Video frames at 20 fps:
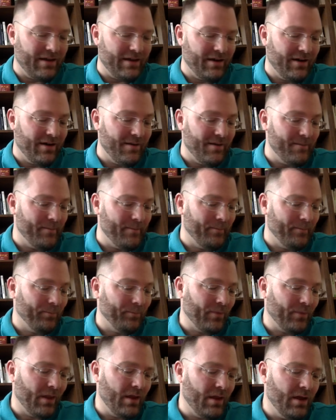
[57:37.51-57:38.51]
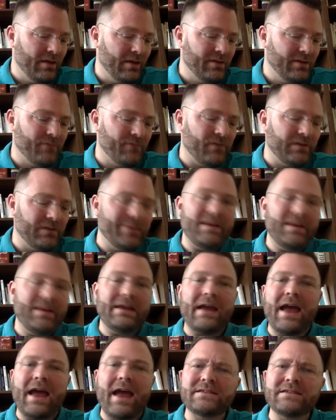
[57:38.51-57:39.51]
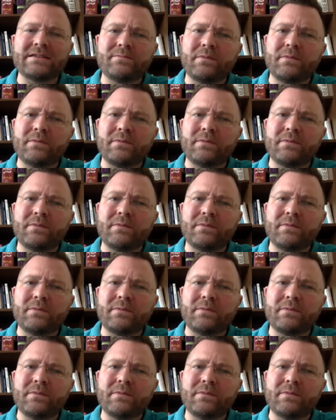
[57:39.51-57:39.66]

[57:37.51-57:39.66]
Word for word: Um, the, let me ask.